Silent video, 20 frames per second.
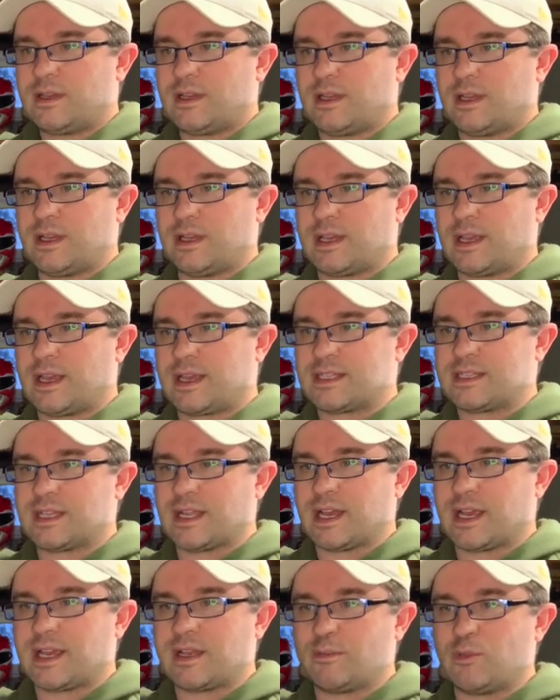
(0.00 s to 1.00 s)
And like I said,
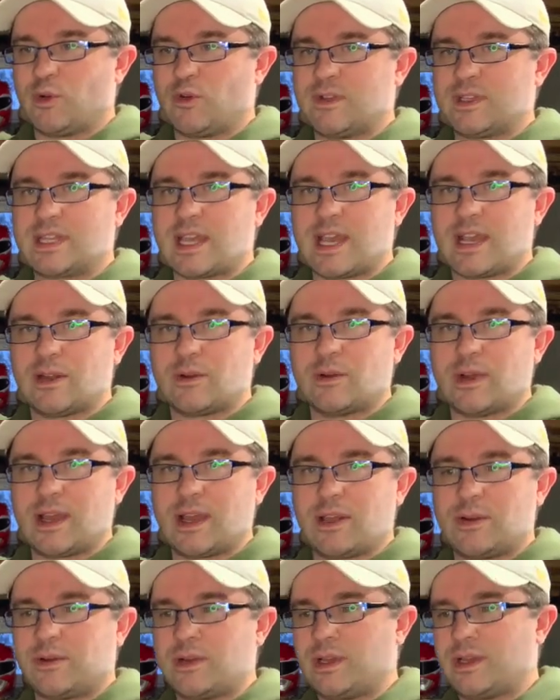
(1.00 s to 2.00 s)
I can move his head
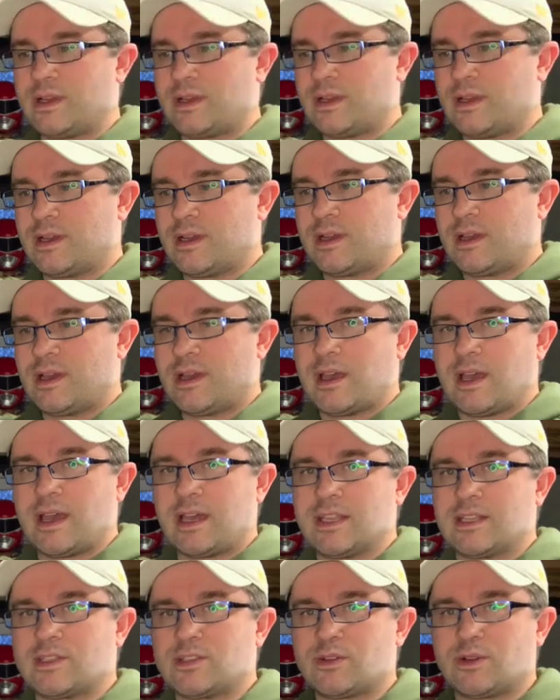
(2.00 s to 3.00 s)
around
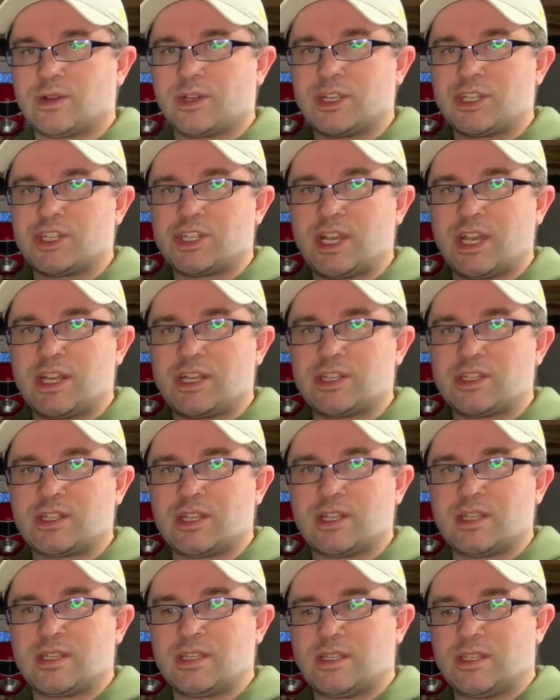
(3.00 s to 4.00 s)
and sort of change
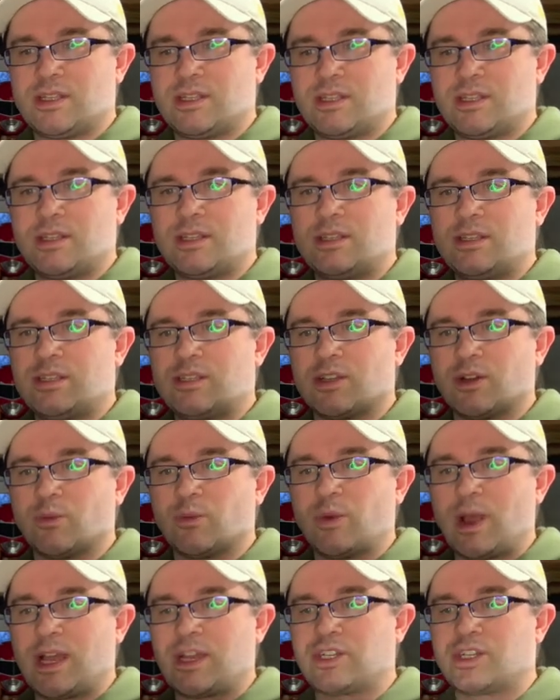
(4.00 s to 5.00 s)
the
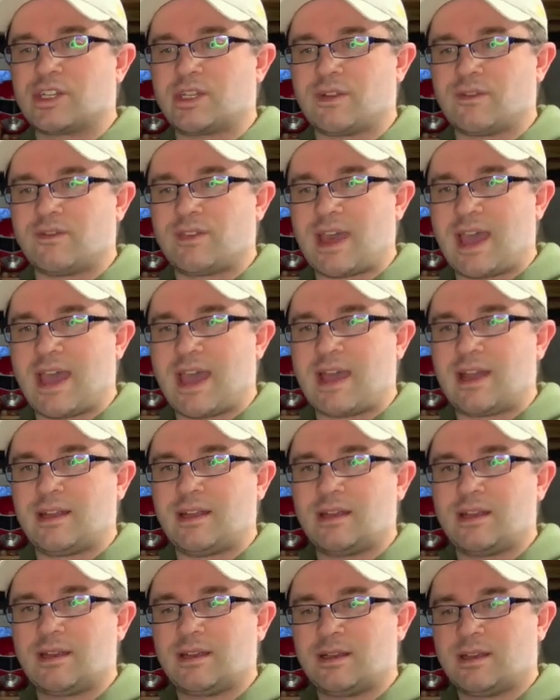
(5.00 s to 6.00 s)
direction of that.
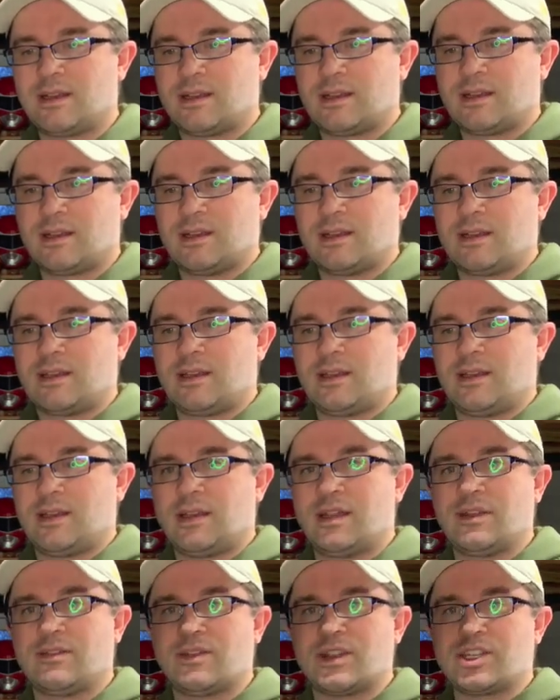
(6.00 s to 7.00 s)

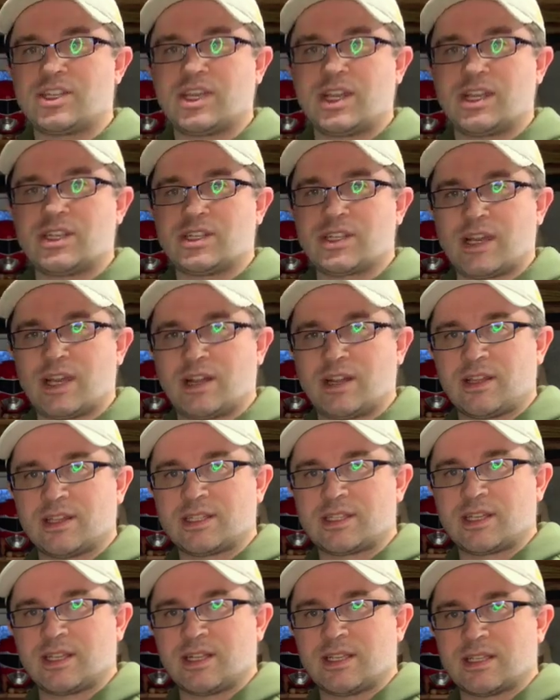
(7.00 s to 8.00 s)
And if I change that, all of a
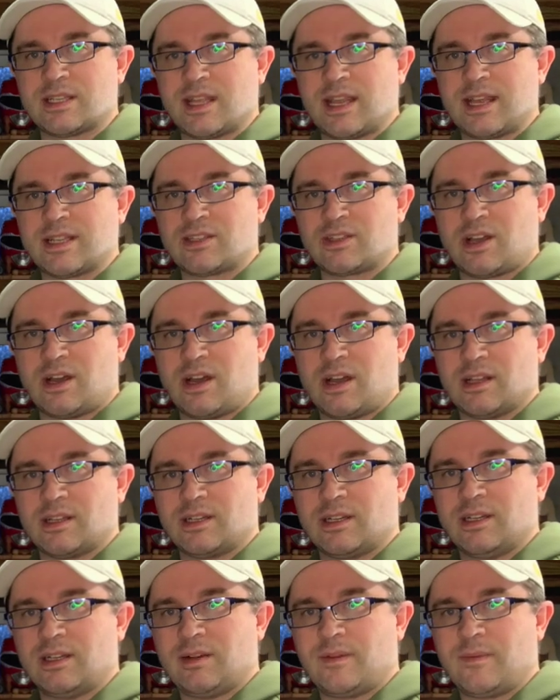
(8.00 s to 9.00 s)
sudden he's a lot taller.